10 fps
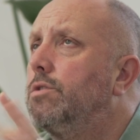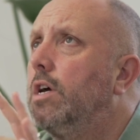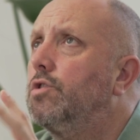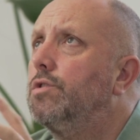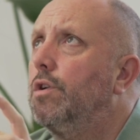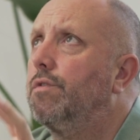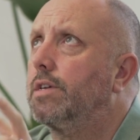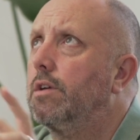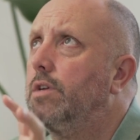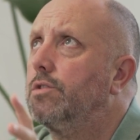touch on two
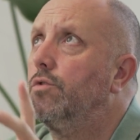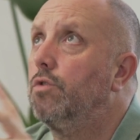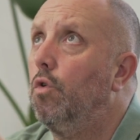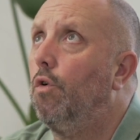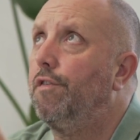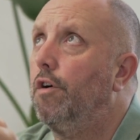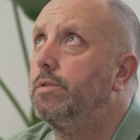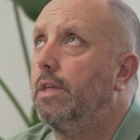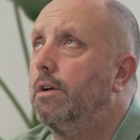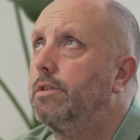things. I'll touch on law firms,
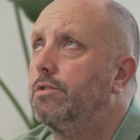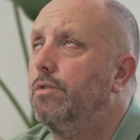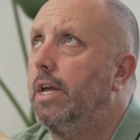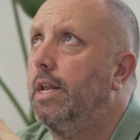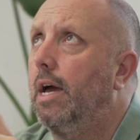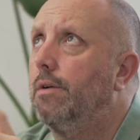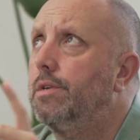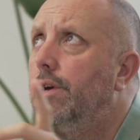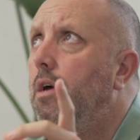and then I'll touch on in-house.